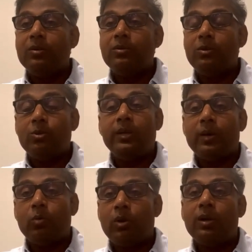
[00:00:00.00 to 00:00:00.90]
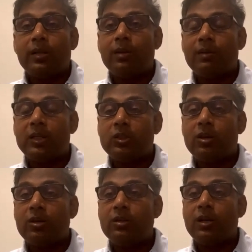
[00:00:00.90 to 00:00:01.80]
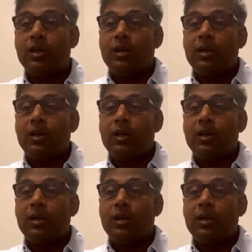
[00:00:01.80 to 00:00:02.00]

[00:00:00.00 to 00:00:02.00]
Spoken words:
to do their work in the restaurant.